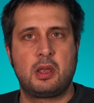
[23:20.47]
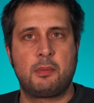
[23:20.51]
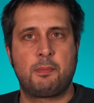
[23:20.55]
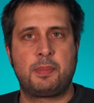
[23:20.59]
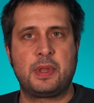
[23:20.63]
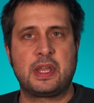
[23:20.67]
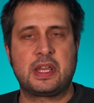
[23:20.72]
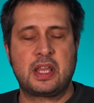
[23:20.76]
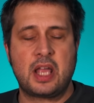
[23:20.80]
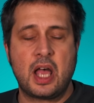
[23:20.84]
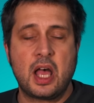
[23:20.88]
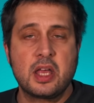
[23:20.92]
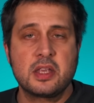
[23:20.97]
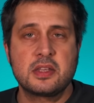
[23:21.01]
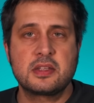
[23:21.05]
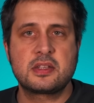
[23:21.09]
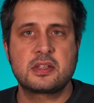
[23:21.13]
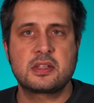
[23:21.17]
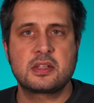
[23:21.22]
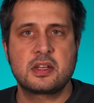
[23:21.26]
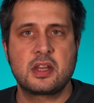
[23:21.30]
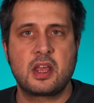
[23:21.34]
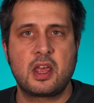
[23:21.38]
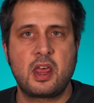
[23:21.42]

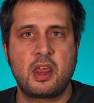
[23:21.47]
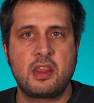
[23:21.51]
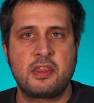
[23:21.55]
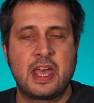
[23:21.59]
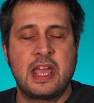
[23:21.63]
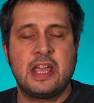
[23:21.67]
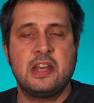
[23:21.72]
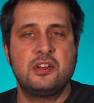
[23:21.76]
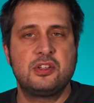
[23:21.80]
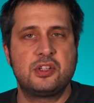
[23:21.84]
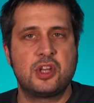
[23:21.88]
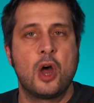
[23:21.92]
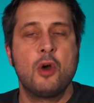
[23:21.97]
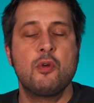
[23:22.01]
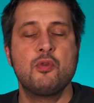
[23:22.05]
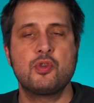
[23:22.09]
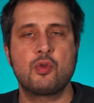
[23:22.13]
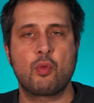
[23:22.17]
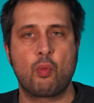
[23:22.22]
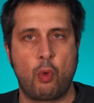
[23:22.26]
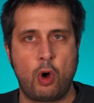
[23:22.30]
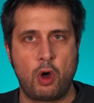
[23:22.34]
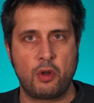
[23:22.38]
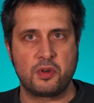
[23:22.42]
because they don't
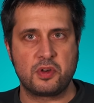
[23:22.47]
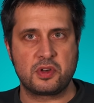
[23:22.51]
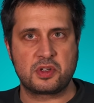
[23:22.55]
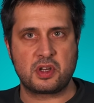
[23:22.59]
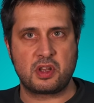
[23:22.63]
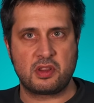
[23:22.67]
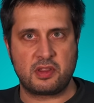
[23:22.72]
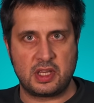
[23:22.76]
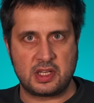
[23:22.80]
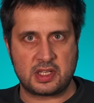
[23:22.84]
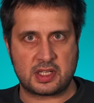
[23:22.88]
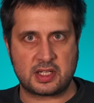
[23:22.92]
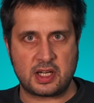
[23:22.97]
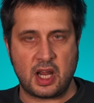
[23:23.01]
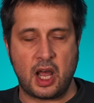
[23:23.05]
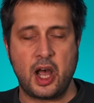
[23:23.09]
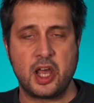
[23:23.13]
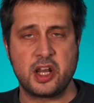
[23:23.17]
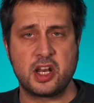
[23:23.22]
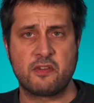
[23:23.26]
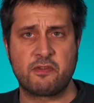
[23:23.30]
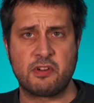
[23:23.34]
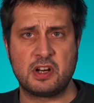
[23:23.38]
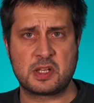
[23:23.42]
want this
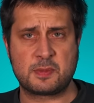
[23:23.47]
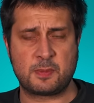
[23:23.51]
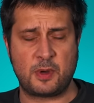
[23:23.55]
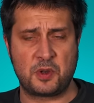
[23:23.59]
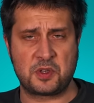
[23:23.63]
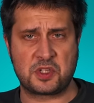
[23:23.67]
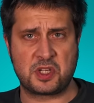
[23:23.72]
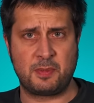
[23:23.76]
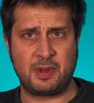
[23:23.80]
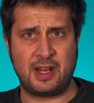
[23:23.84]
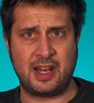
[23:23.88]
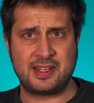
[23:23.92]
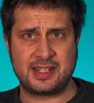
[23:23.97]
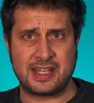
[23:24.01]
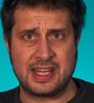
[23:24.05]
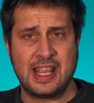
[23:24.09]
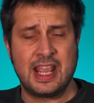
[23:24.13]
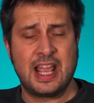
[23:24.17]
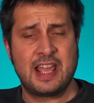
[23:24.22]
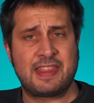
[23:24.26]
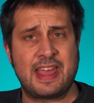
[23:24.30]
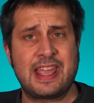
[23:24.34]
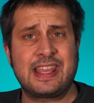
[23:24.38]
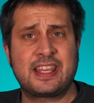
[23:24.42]
kind of responsibility.
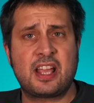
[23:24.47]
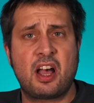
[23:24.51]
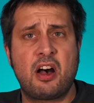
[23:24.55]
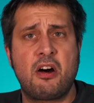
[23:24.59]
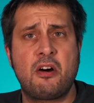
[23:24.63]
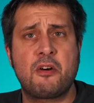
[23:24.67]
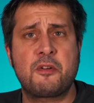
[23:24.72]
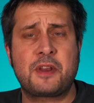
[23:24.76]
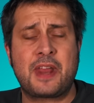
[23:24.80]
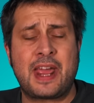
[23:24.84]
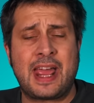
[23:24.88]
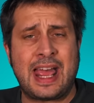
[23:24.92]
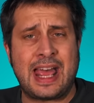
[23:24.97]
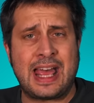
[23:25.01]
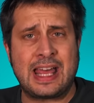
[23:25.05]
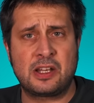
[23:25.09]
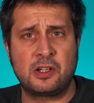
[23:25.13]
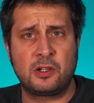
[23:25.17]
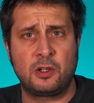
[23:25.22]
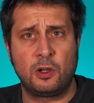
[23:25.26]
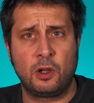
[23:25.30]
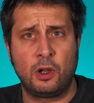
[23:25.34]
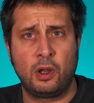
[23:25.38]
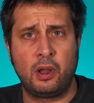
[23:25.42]
They can't
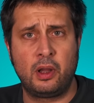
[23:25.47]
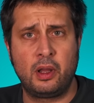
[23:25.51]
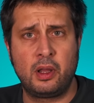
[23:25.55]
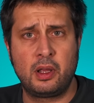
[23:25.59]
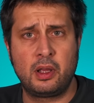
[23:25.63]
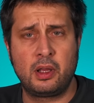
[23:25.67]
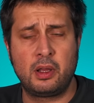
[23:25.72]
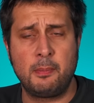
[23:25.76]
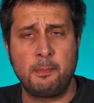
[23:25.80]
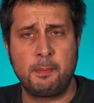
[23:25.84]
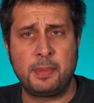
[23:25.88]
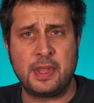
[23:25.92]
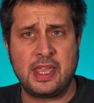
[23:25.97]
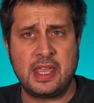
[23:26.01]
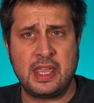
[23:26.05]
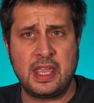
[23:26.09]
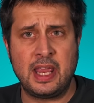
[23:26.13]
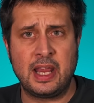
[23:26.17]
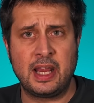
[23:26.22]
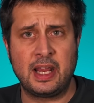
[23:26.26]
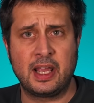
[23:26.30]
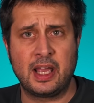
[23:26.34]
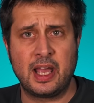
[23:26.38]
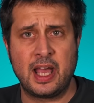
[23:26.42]
handle
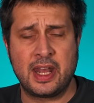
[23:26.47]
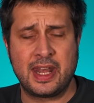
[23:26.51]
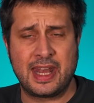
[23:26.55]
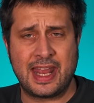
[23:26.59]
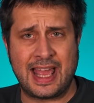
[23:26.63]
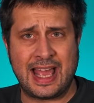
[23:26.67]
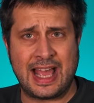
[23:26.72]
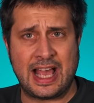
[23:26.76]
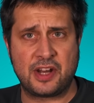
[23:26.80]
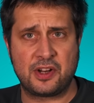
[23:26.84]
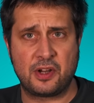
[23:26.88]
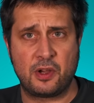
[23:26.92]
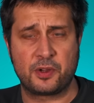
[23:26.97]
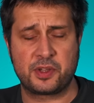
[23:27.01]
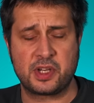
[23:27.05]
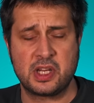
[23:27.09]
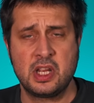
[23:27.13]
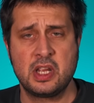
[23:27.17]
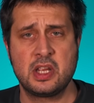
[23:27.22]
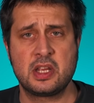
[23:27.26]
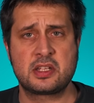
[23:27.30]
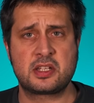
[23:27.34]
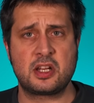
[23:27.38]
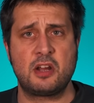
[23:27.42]
being an adult.
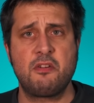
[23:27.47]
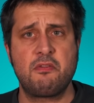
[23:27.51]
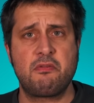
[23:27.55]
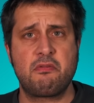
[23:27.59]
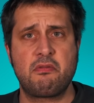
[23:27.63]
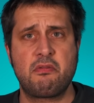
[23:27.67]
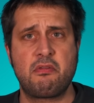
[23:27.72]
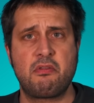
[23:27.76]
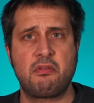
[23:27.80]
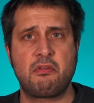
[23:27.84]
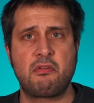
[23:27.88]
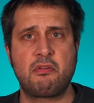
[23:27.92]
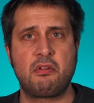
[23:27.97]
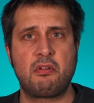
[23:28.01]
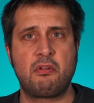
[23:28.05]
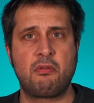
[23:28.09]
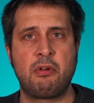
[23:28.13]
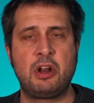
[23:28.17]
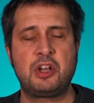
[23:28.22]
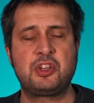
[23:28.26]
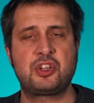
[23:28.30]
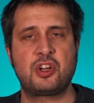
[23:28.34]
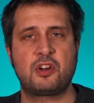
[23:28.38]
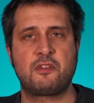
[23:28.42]
So
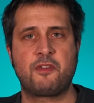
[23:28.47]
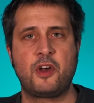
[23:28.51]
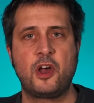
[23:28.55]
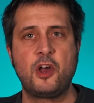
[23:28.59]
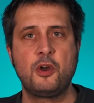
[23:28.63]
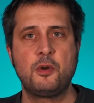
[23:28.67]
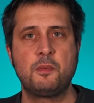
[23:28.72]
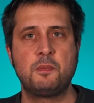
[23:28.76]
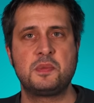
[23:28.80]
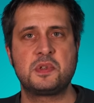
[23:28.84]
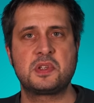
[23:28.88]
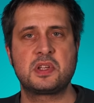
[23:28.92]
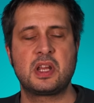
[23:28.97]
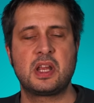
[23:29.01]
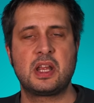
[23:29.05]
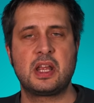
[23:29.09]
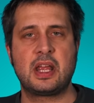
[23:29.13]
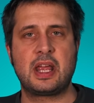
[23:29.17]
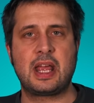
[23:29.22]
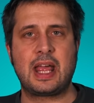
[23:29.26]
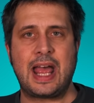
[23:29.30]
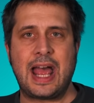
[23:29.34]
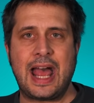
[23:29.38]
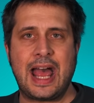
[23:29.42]
Richard Vobes
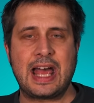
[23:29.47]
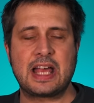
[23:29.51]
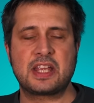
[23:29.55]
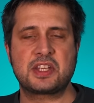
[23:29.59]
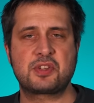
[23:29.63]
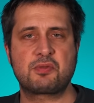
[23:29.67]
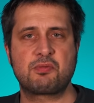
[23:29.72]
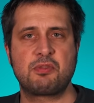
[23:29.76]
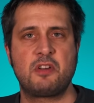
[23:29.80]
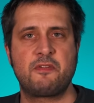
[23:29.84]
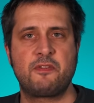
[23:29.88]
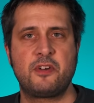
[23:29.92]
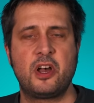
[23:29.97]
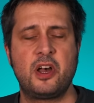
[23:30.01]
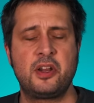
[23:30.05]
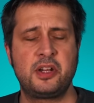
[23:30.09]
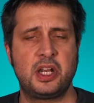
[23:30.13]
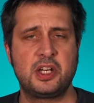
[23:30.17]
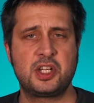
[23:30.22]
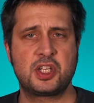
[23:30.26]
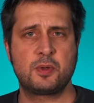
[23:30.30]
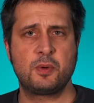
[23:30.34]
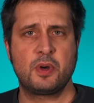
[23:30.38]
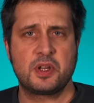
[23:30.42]
has
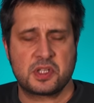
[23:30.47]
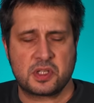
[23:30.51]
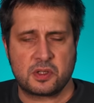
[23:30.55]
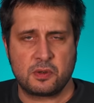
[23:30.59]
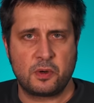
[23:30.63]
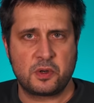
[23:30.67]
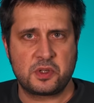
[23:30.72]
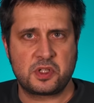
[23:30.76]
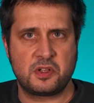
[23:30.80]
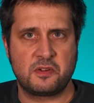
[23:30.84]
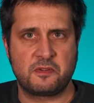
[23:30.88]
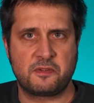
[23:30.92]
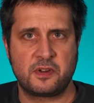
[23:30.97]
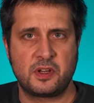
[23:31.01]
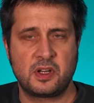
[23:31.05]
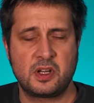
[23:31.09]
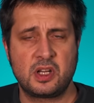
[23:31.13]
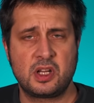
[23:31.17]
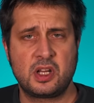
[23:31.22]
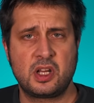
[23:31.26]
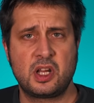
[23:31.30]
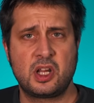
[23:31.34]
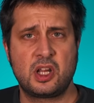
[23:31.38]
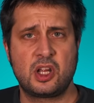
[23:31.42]
reverted to a sort of
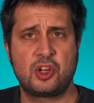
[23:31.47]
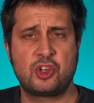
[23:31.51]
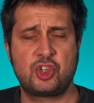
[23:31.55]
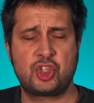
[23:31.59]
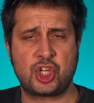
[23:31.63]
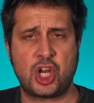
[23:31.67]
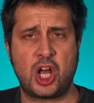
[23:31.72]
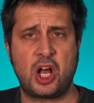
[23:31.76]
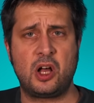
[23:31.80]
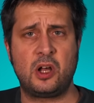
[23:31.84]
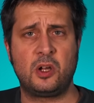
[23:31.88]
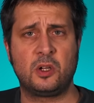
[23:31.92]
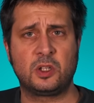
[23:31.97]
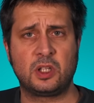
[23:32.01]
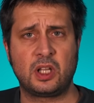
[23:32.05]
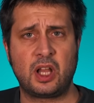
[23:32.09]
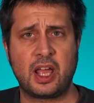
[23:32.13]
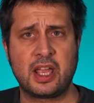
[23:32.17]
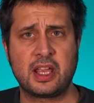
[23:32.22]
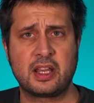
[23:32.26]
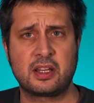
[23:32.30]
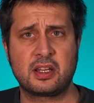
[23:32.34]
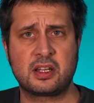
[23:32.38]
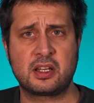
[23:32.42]

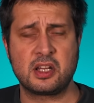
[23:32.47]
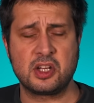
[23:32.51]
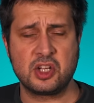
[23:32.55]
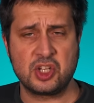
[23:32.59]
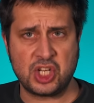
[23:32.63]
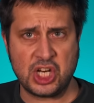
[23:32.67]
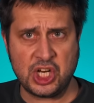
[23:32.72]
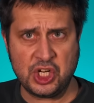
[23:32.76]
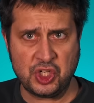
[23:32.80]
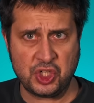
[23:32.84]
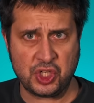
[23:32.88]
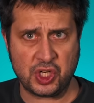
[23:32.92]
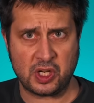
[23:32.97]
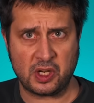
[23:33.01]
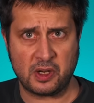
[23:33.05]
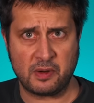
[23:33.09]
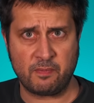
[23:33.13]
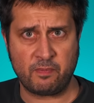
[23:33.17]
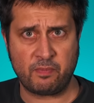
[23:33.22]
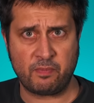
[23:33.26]
childlike condition.